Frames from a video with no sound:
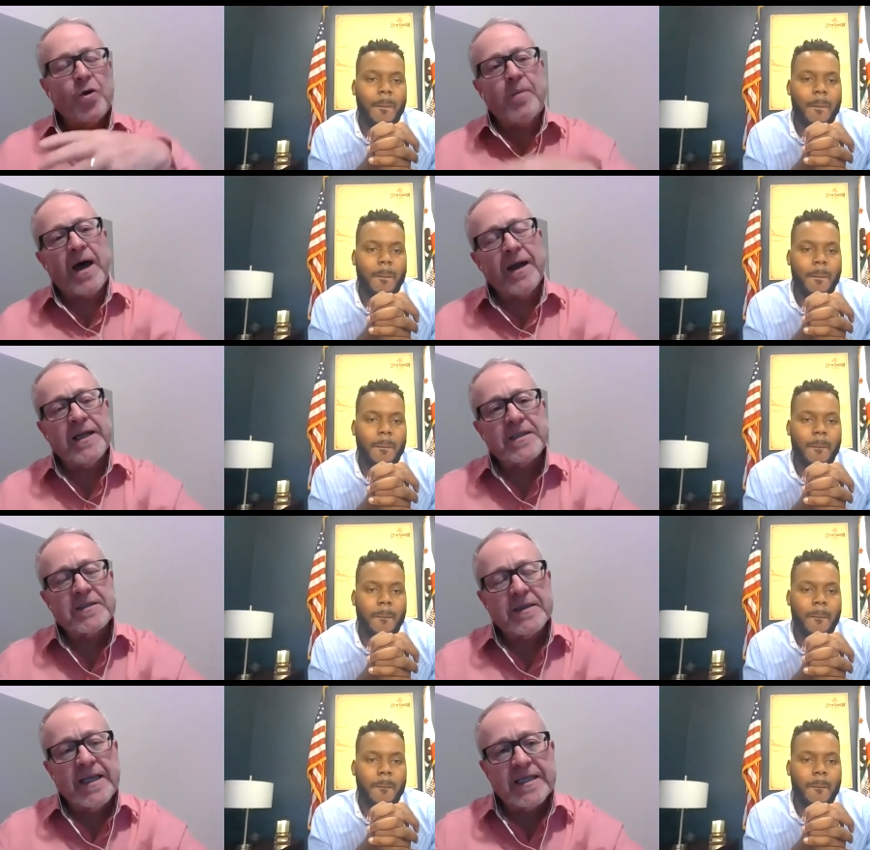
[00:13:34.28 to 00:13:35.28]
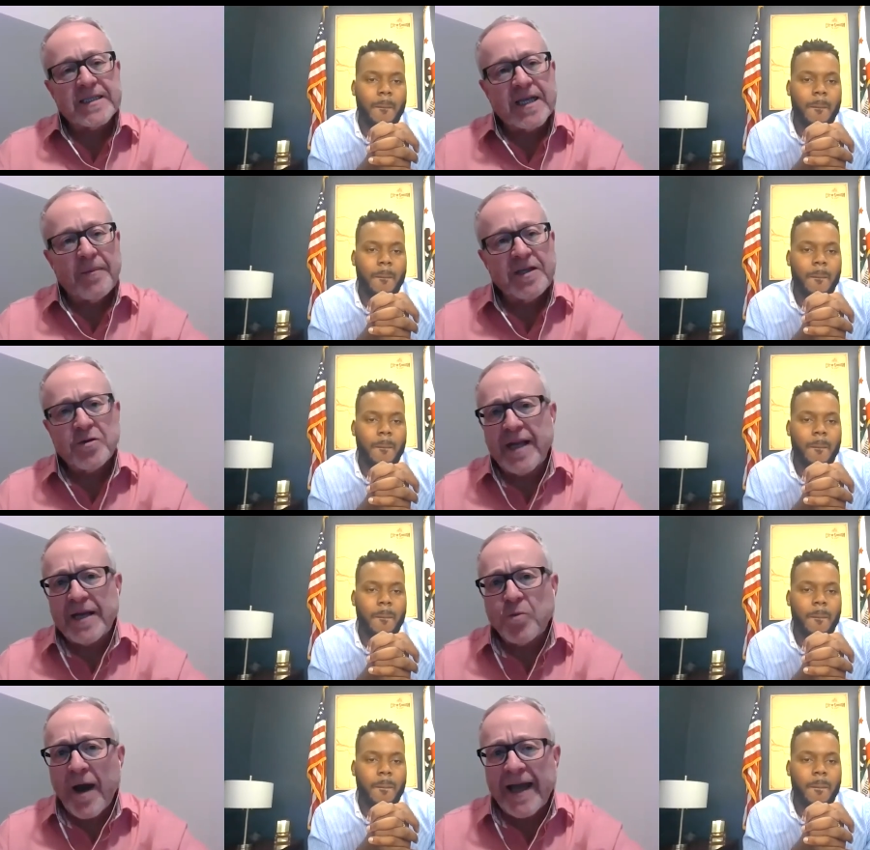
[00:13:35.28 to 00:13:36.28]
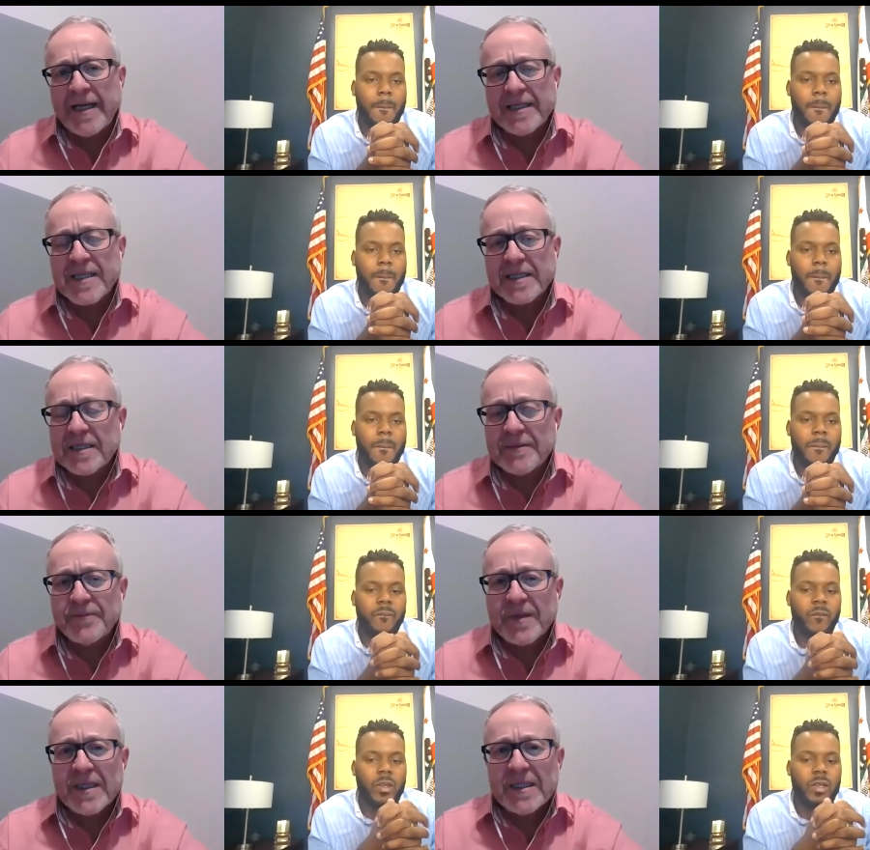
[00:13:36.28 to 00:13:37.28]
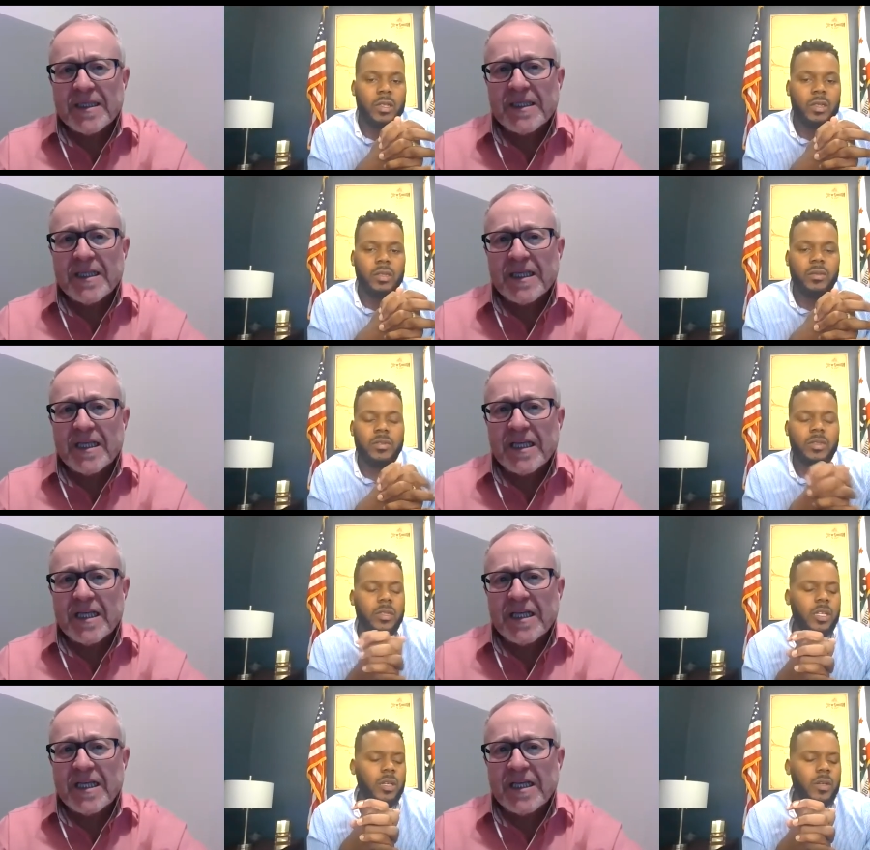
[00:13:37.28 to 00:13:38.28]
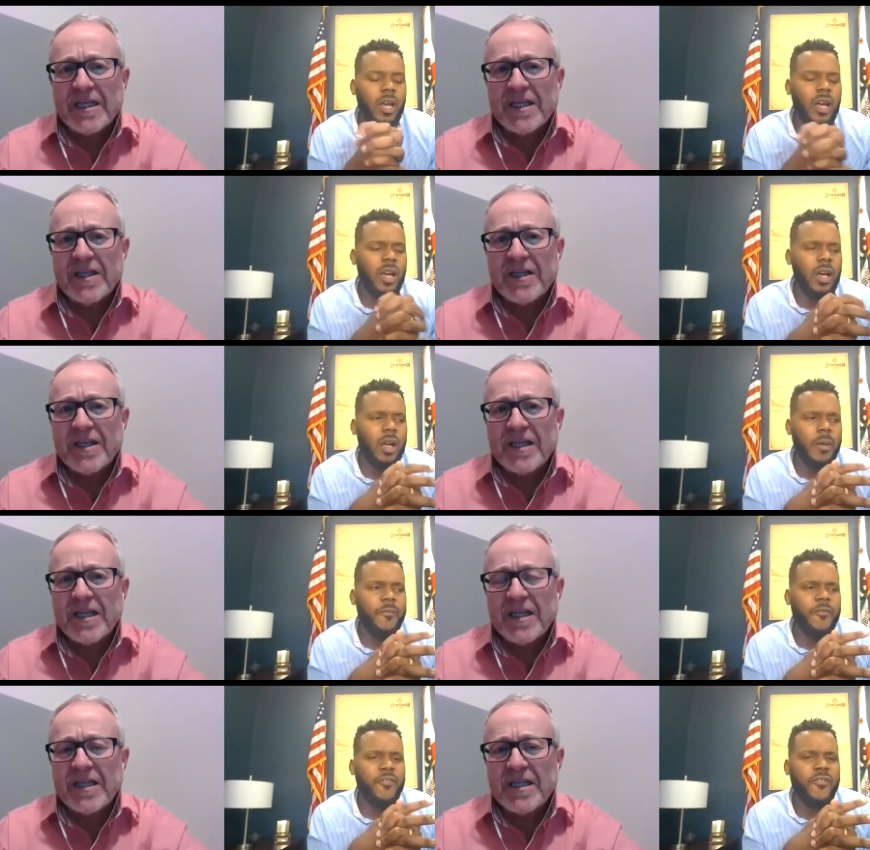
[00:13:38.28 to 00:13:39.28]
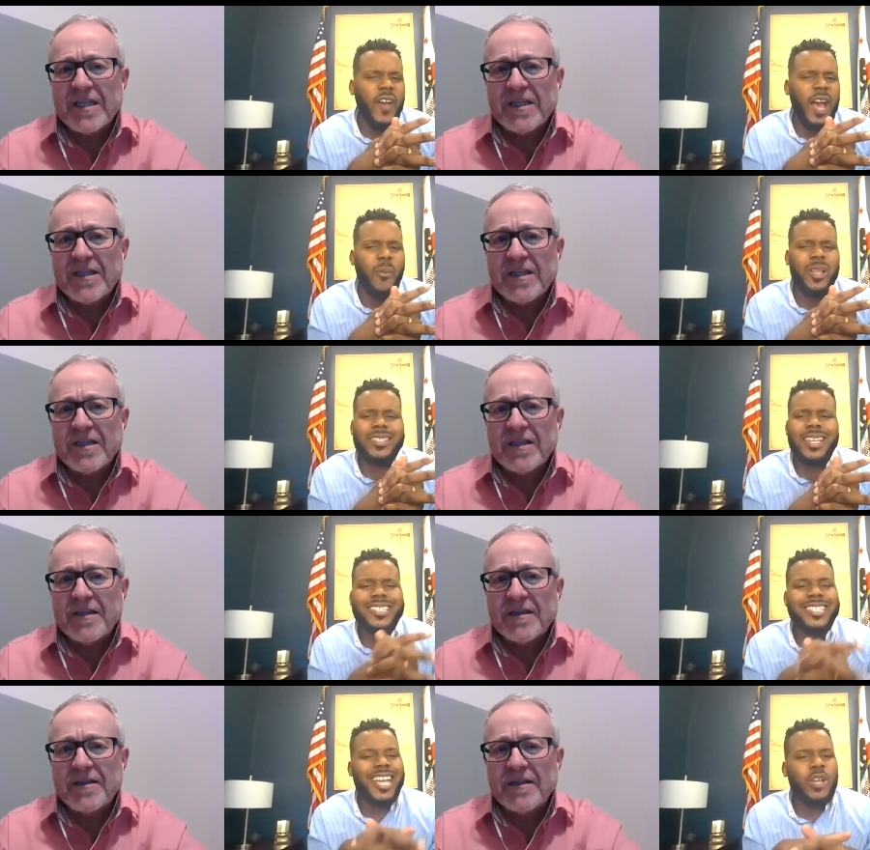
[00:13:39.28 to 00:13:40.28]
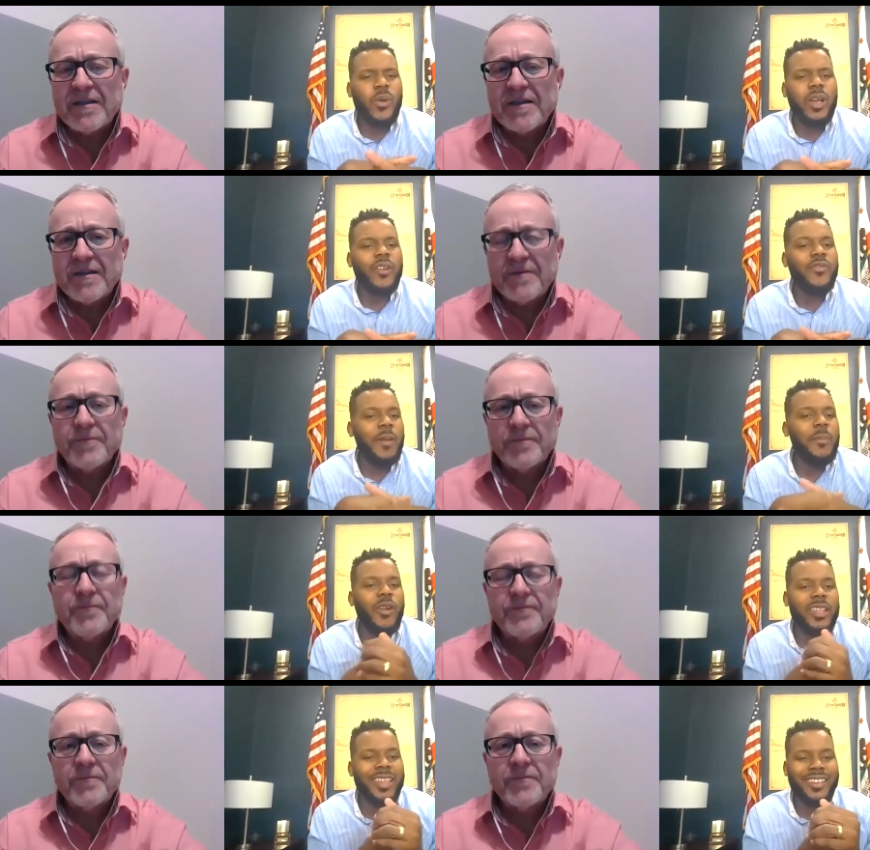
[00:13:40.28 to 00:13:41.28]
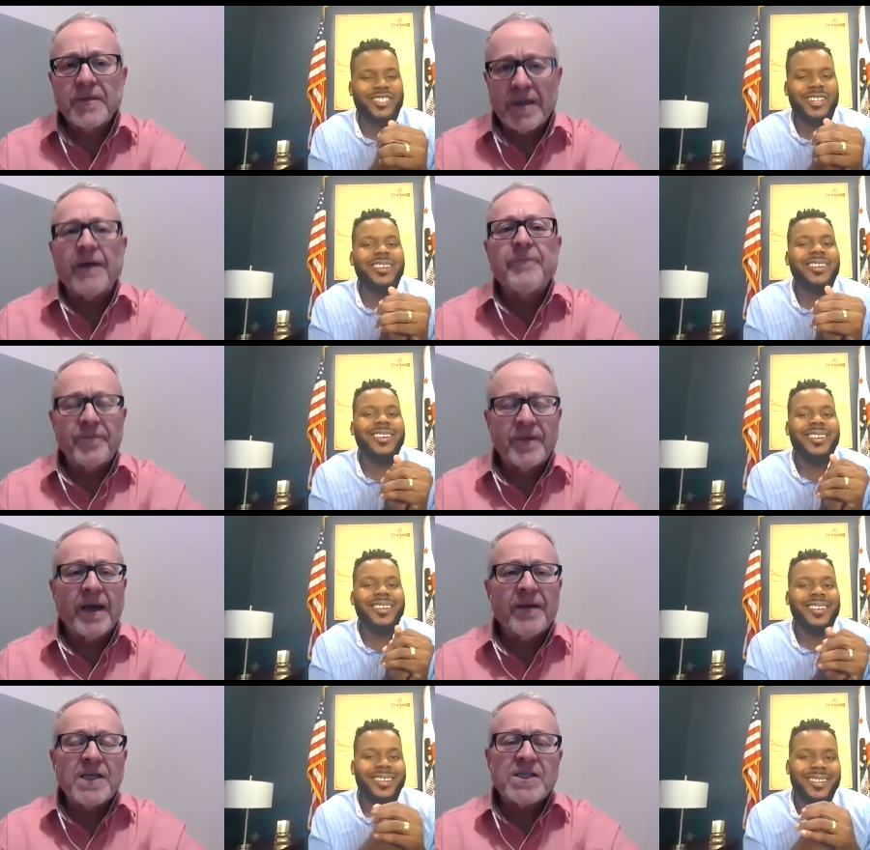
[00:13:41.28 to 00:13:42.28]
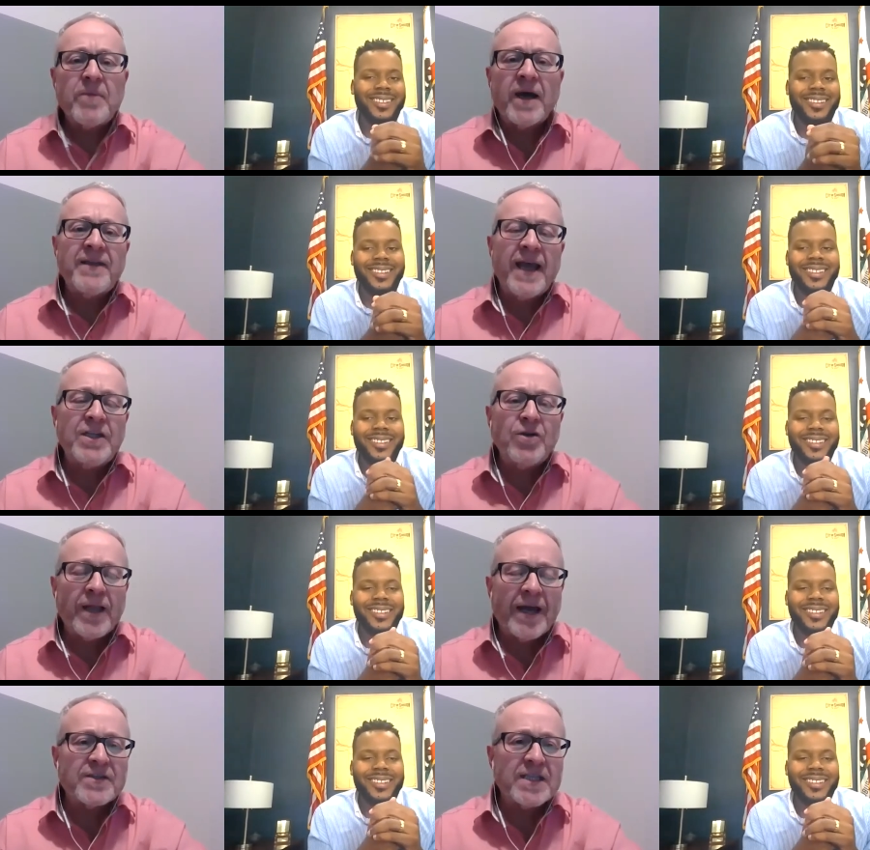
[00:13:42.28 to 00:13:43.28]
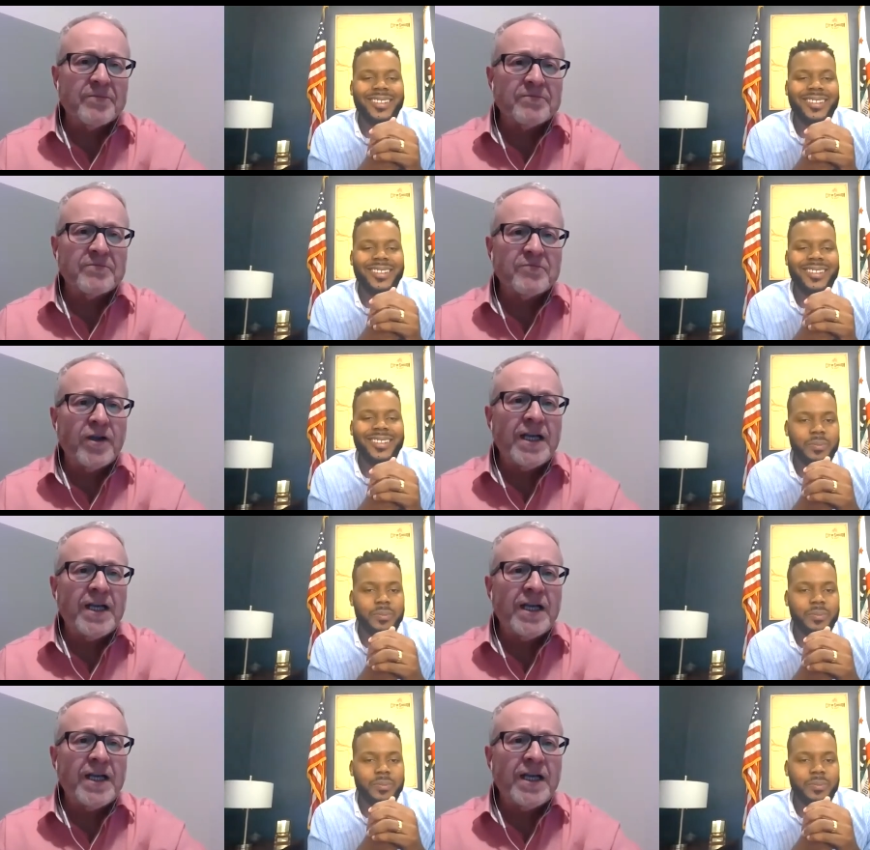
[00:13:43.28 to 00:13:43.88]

Speaker 1: pilot is coming to an end when is it?
Speaker 2: good, um, I want to say January or February next year. Yeah.
Speaker 1: So by then, you'll have some really